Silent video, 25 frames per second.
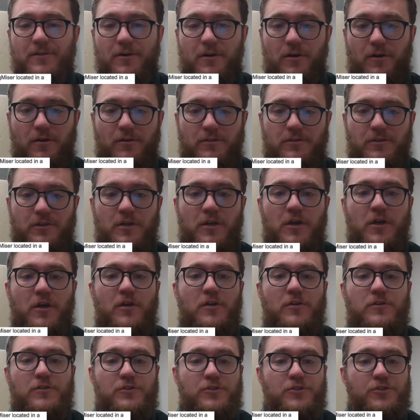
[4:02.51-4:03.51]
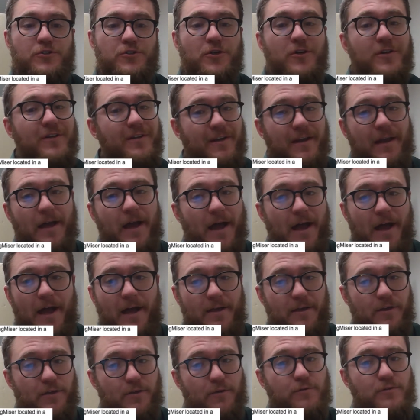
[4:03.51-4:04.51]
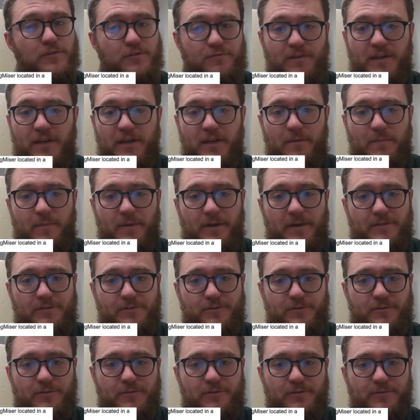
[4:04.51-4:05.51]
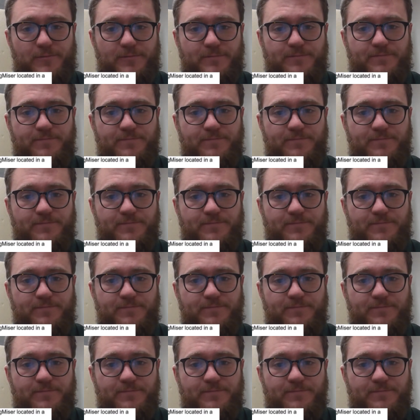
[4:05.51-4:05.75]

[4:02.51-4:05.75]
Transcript: halls should not use vending misers.